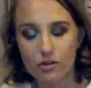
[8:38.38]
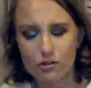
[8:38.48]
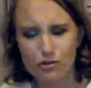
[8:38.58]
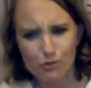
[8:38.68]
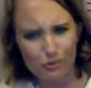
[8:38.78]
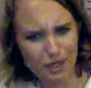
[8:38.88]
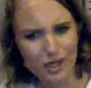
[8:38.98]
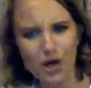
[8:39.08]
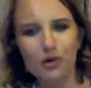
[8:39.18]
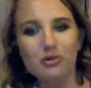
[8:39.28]

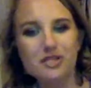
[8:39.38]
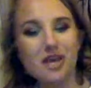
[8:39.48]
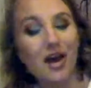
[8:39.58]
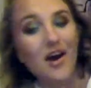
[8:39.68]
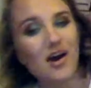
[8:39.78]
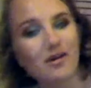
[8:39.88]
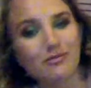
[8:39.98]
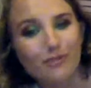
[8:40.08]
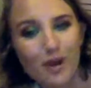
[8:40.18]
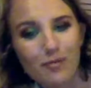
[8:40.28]
trios
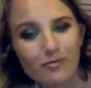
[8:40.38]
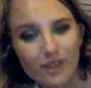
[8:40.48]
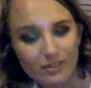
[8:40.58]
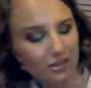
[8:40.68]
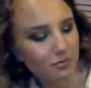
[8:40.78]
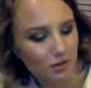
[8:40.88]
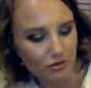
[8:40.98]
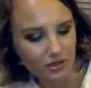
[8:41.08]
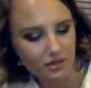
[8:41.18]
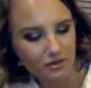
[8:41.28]
from Venti
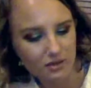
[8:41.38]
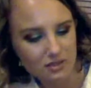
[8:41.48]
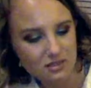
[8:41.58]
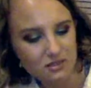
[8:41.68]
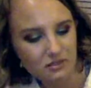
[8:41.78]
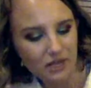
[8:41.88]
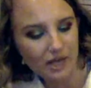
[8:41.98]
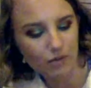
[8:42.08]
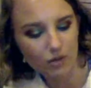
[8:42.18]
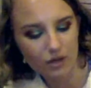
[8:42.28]
Beauty. This is the
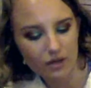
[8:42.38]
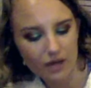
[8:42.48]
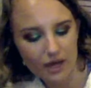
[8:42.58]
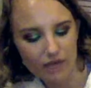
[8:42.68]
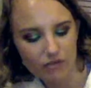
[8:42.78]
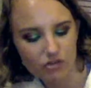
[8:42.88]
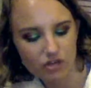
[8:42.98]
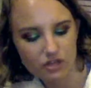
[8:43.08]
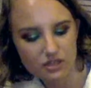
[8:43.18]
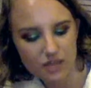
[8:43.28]
light one. I have the
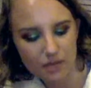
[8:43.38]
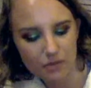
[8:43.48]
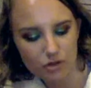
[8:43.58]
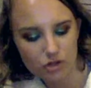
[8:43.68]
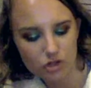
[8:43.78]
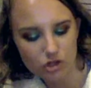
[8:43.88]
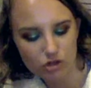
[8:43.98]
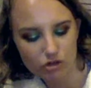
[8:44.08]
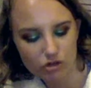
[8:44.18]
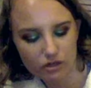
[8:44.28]
shades Amber,
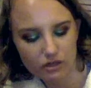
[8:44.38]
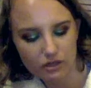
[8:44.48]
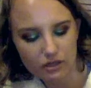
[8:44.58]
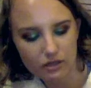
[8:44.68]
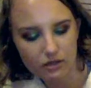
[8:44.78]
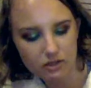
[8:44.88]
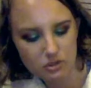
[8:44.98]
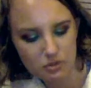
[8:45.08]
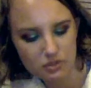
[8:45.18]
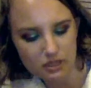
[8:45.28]
Starstruck, and Linen. This
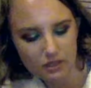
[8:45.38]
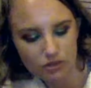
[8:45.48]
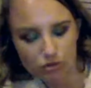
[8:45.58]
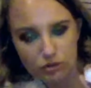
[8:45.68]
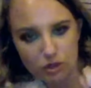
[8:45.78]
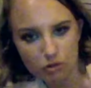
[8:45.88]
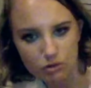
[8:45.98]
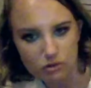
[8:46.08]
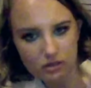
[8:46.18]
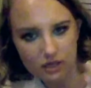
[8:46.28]
was like a trio you
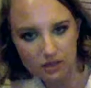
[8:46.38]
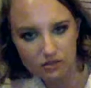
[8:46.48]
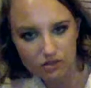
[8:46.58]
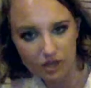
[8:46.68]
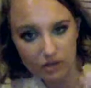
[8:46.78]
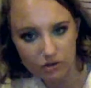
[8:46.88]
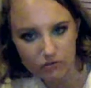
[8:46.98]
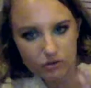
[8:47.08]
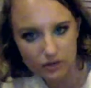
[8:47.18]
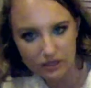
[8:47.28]
could get together for